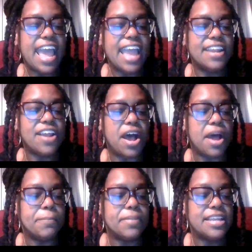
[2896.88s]
And
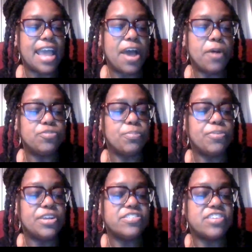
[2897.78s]
it helped to
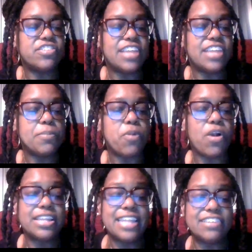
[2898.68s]
bring such
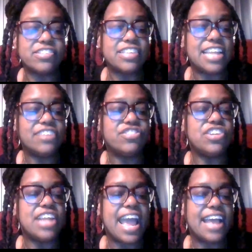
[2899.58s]
landmark
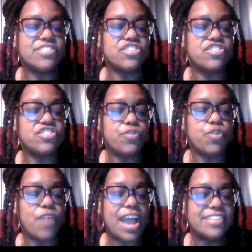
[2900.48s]
legislation as the
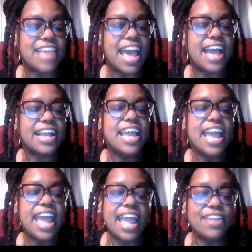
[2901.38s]
Civil Rights Act
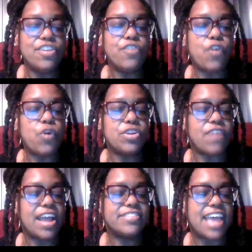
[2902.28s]
and the Voting
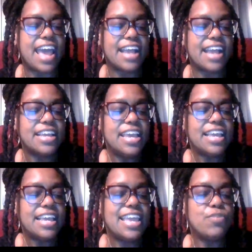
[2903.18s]
Rights Act.
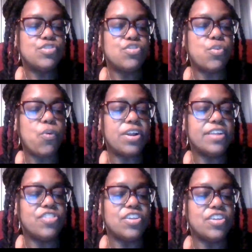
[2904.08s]
King was
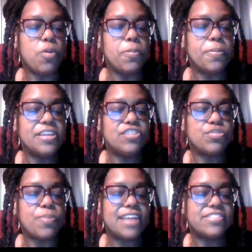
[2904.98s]
awarded the Nobel Peace
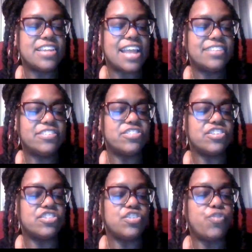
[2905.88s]
Prize in
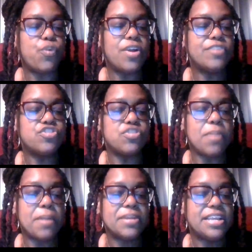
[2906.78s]
1964 and was
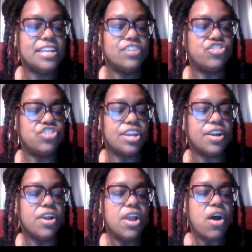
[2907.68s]
remembered each
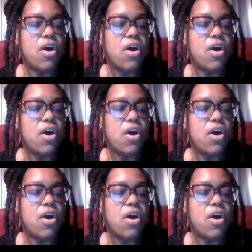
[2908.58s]
year